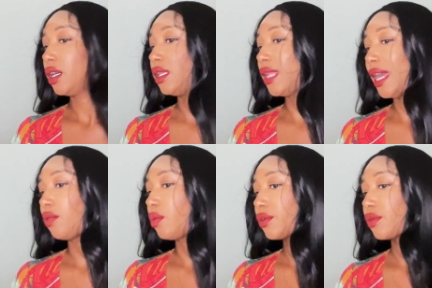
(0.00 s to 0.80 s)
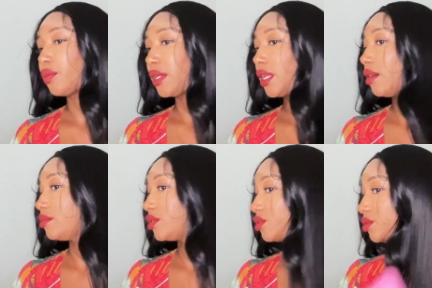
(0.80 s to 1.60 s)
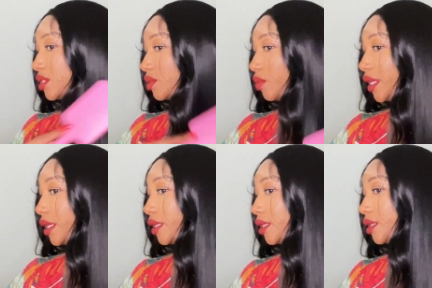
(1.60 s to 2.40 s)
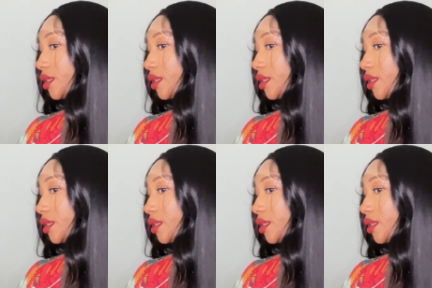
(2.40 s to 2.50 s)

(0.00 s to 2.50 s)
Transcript: a lot of work when it comes to this wig.